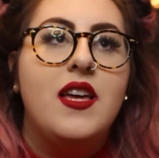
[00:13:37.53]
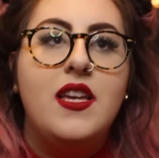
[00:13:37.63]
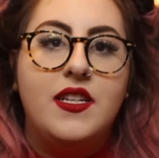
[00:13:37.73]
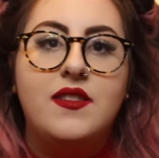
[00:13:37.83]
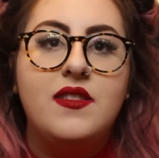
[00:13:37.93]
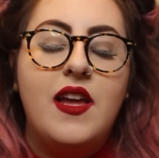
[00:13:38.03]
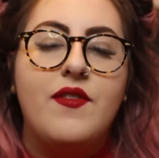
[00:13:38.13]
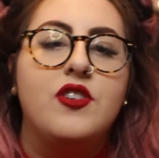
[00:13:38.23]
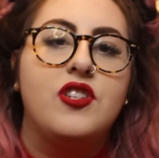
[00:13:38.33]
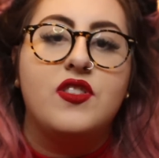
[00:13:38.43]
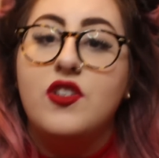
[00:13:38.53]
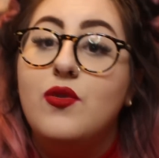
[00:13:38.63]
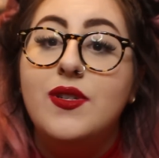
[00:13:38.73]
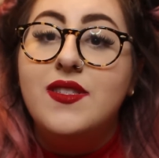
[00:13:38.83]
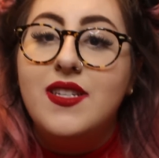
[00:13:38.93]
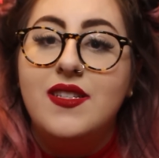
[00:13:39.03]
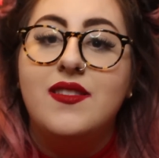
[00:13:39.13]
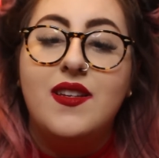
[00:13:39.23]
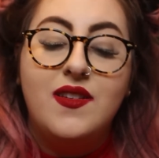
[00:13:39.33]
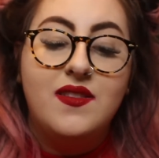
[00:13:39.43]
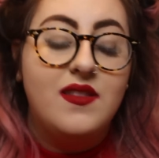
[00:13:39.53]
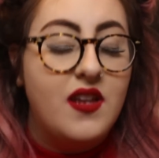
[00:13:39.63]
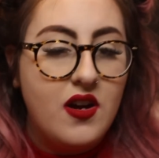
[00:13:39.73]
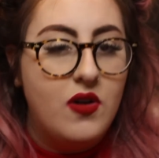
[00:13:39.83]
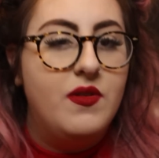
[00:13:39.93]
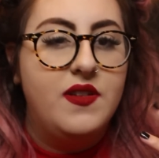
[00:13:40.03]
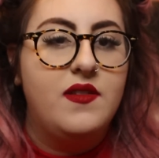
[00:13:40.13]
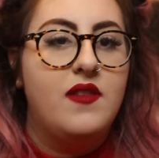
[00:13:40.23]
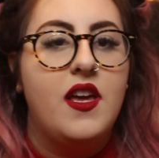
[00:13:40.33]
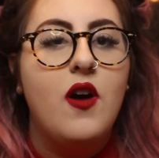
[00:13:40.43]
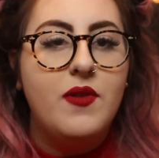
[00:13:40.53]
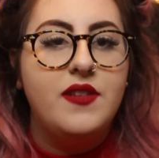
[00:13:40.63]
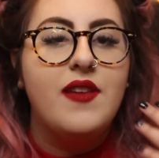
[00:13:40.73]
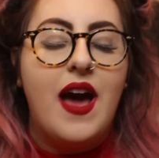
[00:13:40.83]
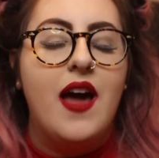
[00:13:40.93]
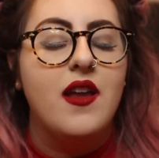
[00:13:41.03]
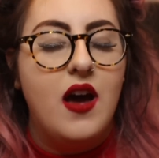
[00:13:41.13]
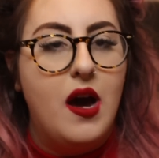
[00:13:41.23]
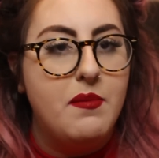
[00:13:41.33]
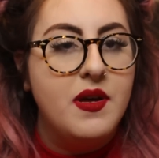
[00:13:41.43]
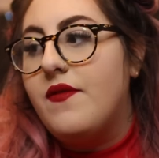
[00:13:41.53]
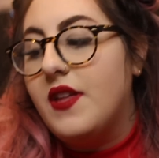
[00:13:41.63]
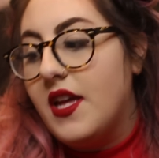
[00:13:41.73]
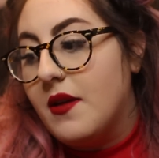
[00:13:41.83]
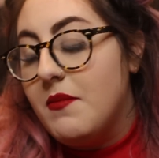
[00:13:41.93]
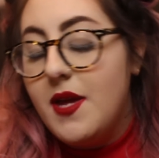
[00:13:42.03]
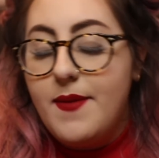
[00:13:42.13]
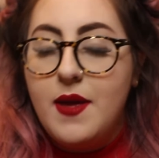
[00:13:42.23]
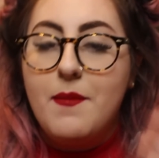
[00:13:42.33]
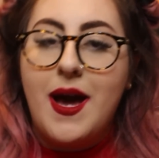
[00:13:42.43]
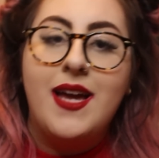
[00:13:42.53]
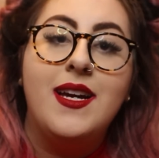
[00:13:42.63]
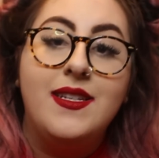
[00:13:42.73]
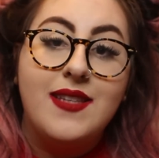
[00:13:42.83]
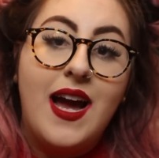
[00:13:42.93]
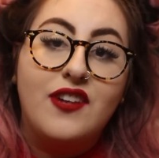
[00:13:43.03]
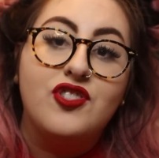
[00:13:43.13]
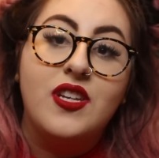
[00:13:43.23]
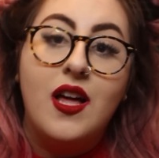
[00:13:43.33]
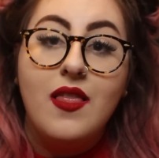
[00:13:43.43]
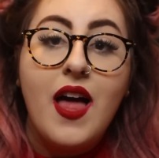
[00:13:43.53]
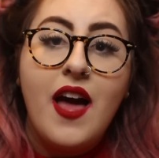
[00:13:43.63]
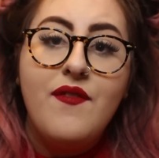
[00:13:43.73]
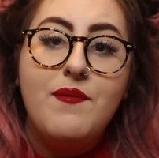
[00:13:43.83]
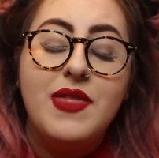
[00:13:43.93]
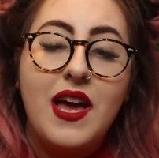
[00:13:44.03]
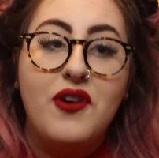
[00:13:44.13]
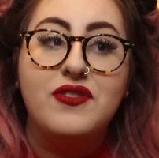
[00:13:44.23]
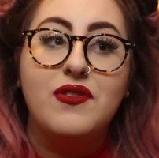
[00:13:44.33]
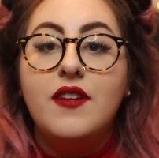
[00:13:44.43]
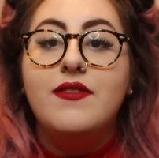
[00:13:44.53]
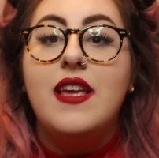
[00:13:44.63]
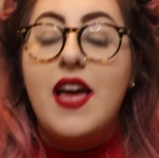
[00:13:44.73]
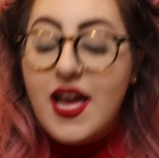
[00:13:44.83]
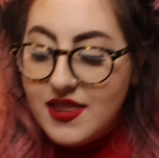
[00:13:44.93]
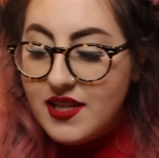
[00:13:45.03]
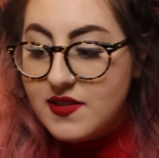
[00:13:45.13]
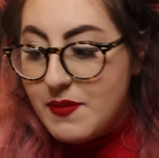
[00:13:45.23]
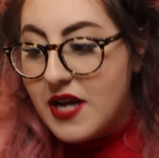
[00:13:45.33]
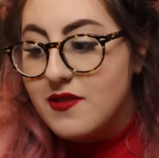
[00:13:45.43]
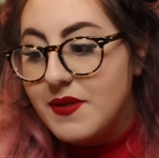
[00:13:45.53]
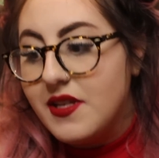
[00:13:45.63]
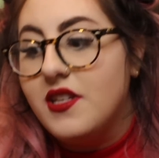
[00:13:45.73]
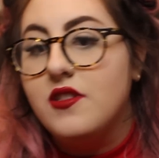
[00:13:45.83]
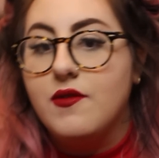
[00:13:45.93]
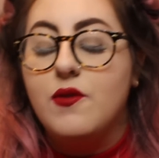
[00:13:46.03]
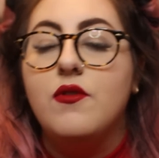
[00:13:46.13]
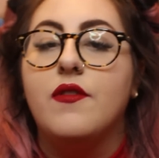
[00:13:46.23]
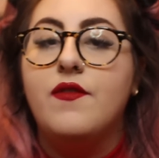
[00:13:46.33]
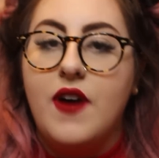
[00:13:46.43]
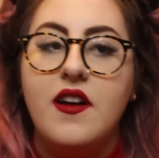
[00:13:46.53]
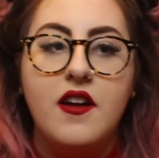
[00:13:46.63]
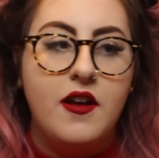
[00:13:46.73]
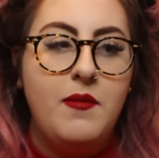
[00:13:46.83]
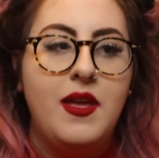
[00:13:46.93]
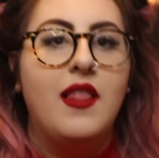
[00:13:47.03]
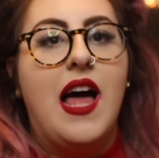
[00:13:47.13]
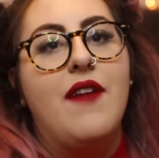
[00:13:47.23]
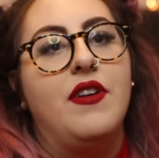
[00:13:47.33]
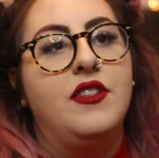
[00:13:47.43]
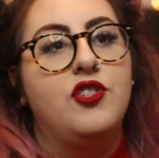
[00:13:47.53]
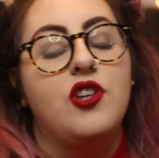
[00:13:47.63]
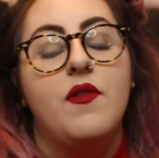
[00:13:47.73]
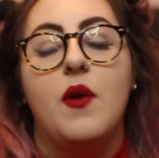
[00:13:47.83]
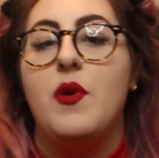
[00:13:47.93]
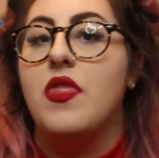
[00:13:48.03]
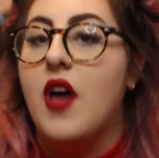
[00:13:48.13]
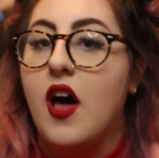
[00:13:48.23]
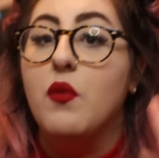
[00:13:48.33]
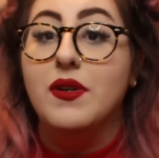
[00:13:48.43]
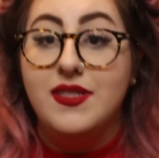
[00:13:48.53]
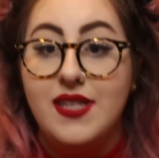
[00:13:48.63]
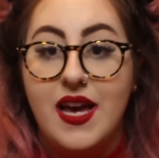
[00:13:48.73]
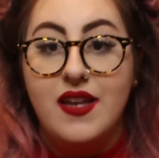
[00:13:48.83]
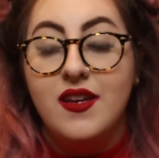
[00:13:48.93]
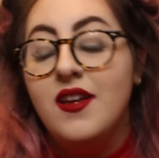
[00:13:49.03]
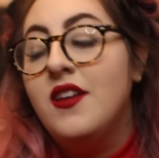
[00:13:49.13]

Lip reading: It's never just coincidences. They always add up. I feel like maybe Maya is actually alive, but that also gives endless possibilities of who the fuck could be alive on the show that we thought was dead.